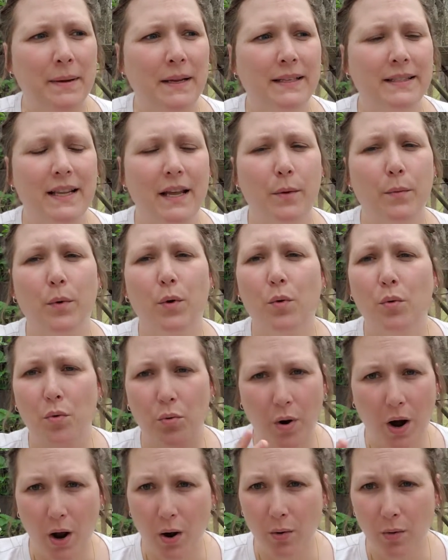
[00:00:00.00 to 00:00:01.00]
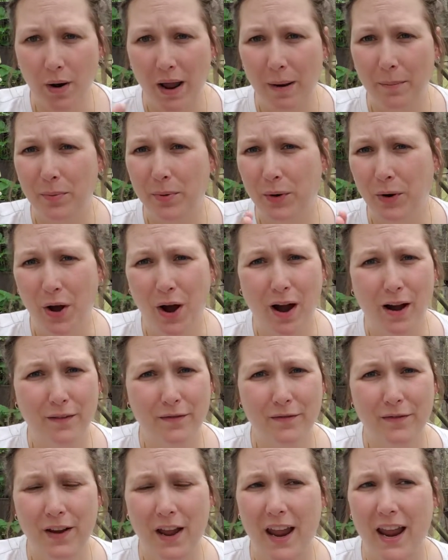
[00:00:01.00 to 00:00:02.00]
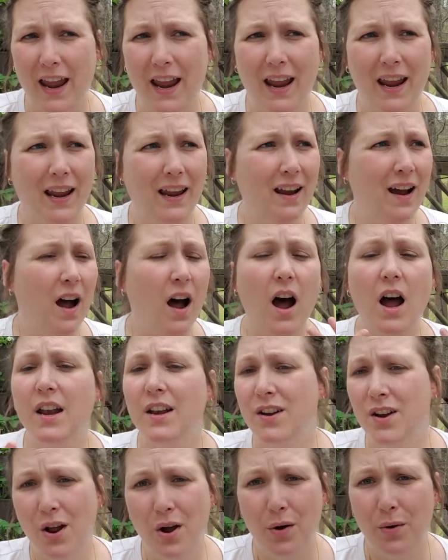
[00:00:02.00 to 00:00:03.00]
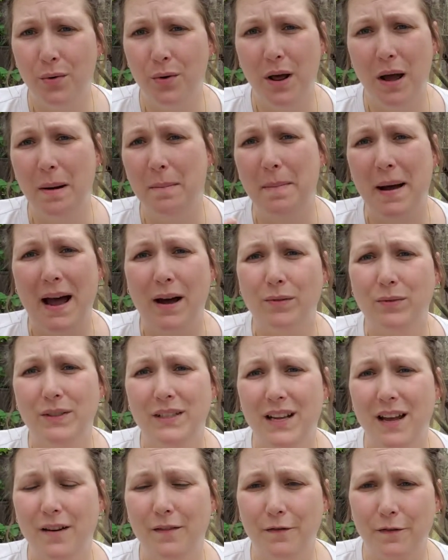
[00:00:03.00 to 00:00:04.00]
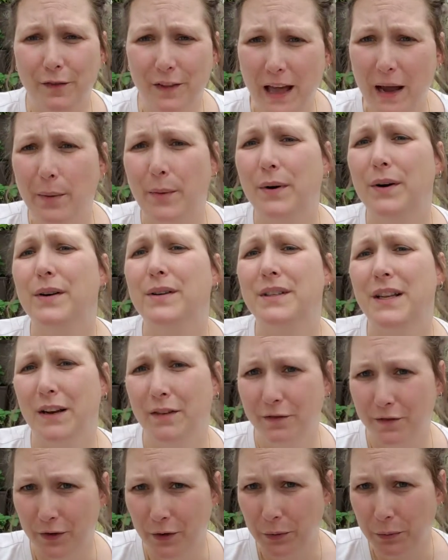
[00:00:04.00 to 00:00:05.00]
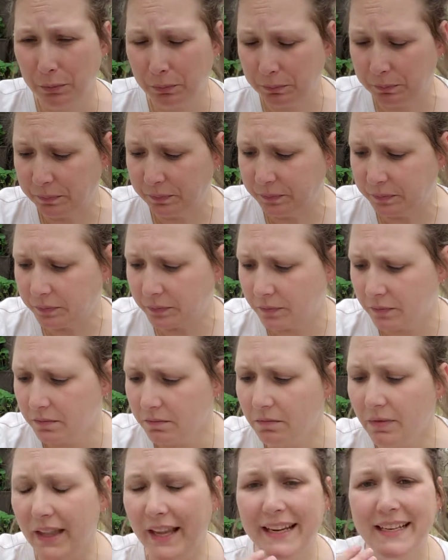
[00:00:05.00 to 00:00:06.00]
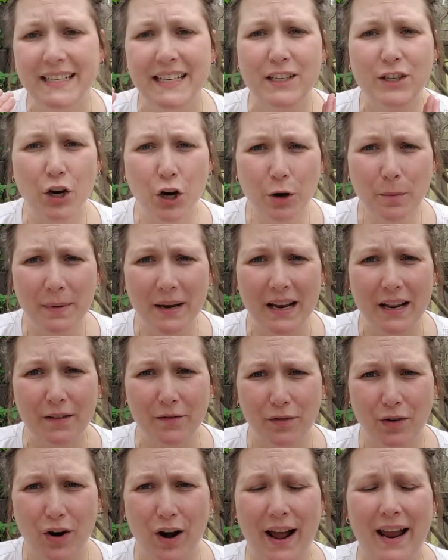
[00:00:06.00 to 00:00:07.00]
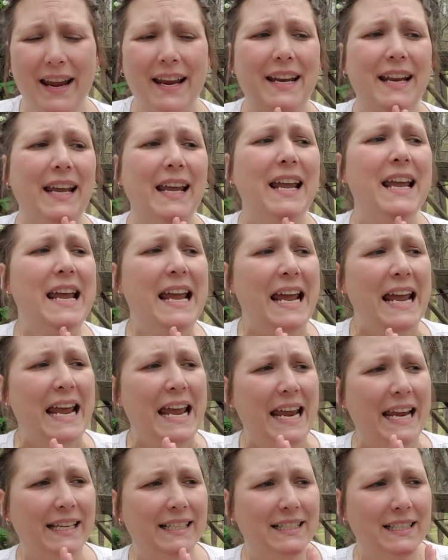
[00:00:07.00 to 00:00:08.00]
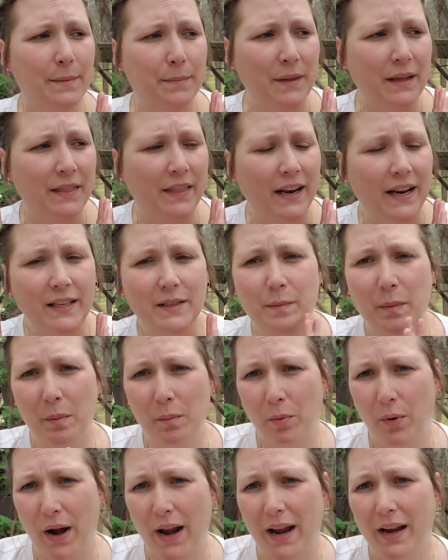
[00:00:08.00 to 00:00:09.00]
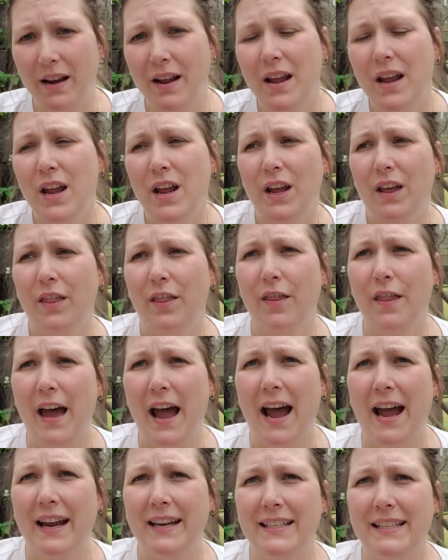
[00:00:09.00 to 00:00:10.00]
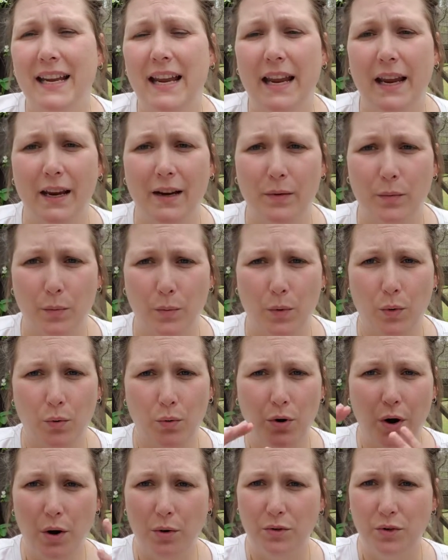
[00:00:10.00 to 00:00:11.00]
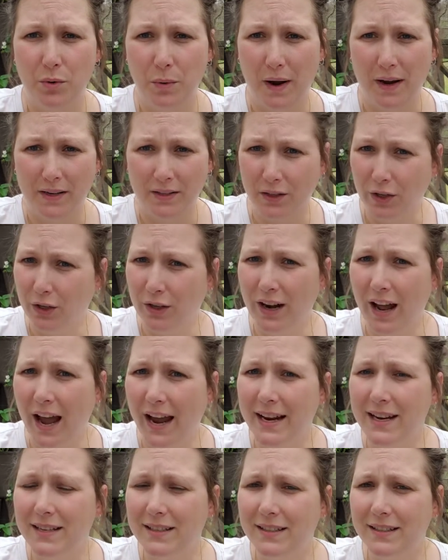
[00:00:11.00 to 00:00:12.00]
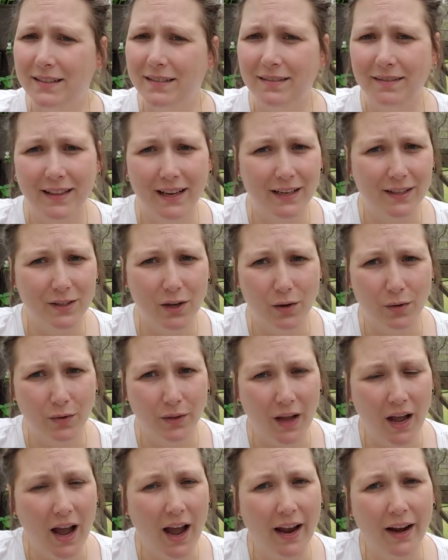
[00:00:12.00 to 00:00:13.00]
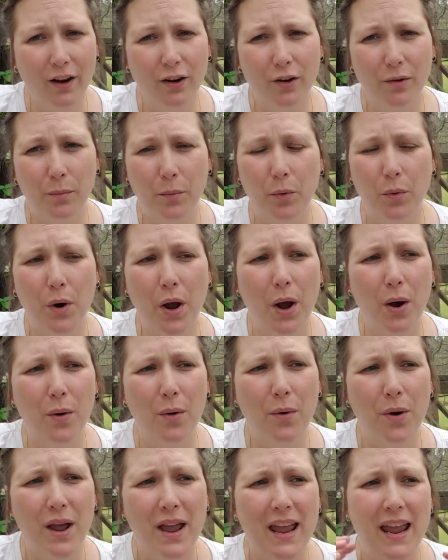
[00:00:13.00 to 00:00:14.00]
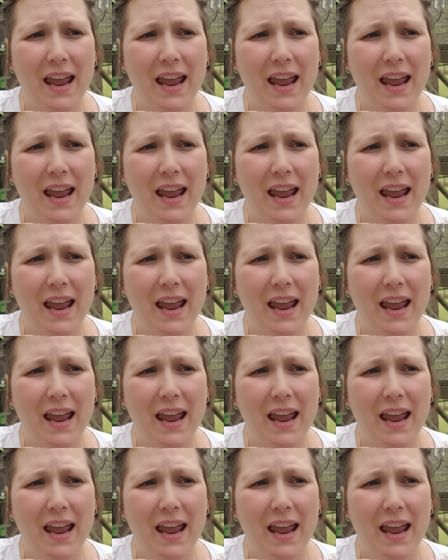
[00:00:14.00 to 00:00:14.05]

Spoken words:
means that it will grow and put off an unknown amount of flowers and fruit. A determinate variety is something that has been bred that it will grow to a certain height. That is all the higher it will go.